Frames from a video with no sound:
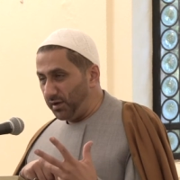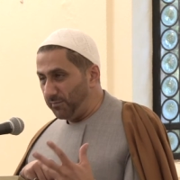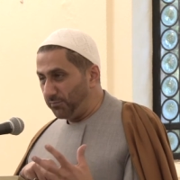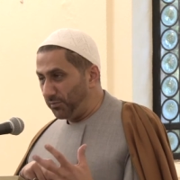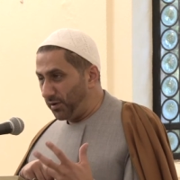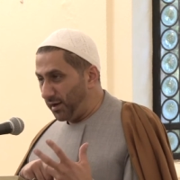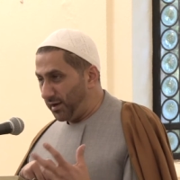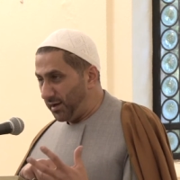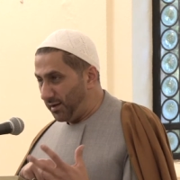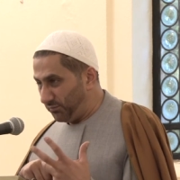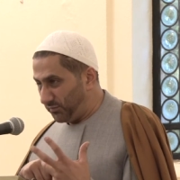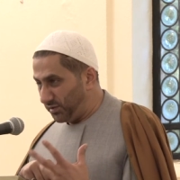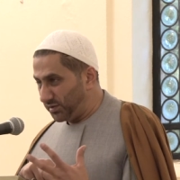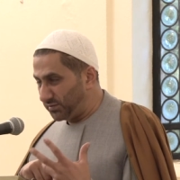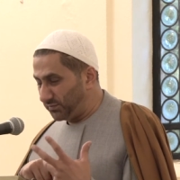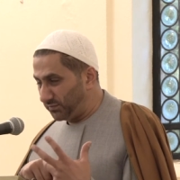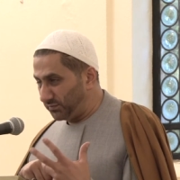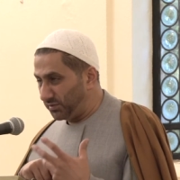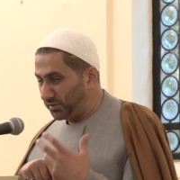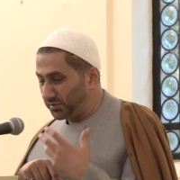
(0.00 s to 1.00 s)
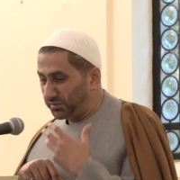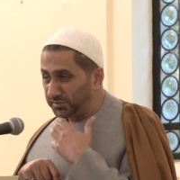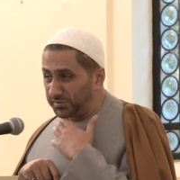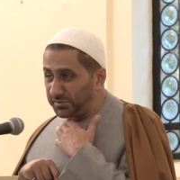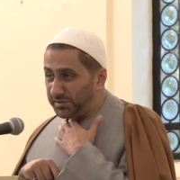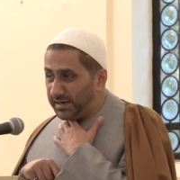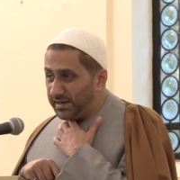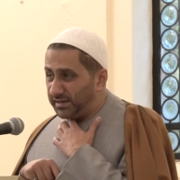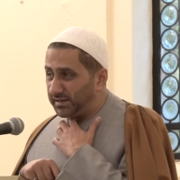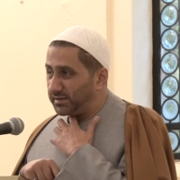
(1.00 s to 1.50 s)
Ibrahim, this
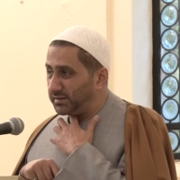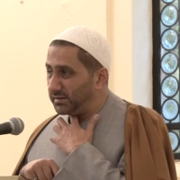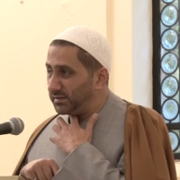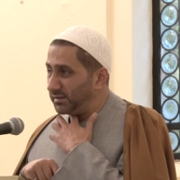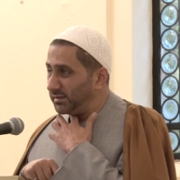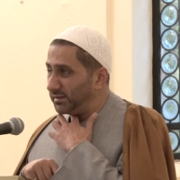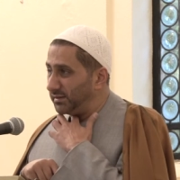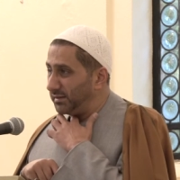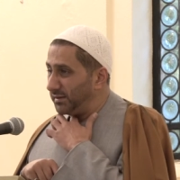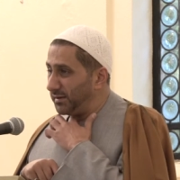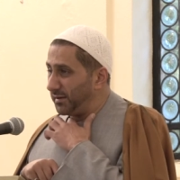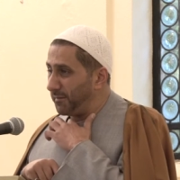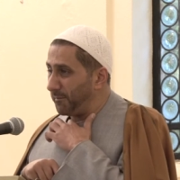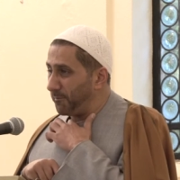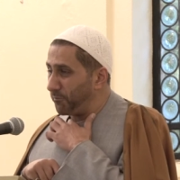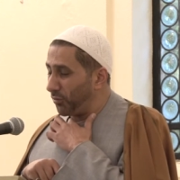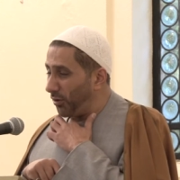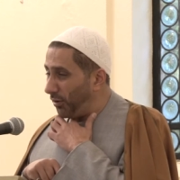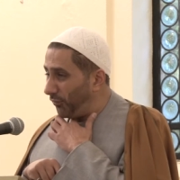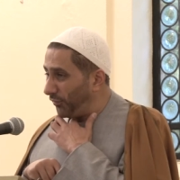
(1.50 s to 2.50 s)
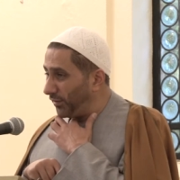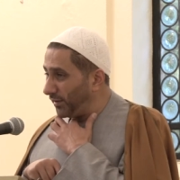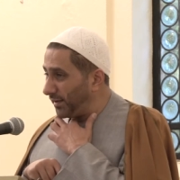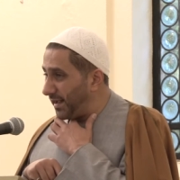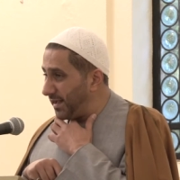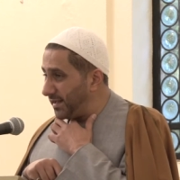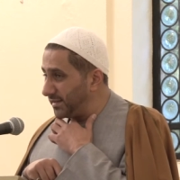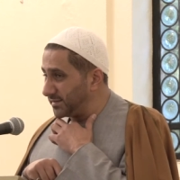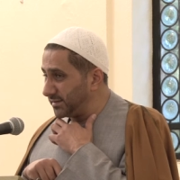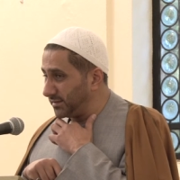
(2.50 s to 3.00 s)
great prophet
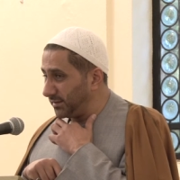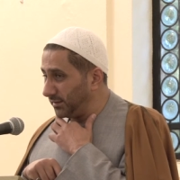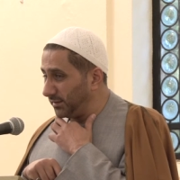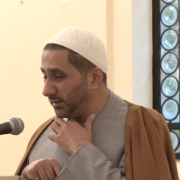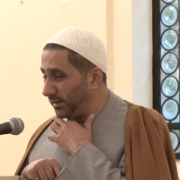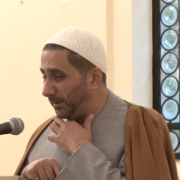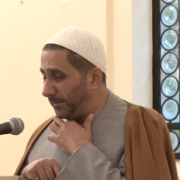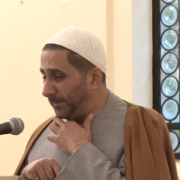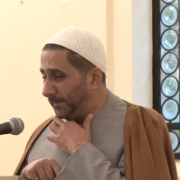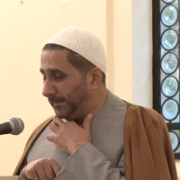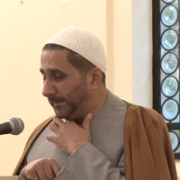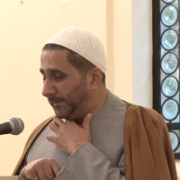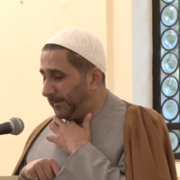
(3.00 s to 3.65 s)
has in Allah.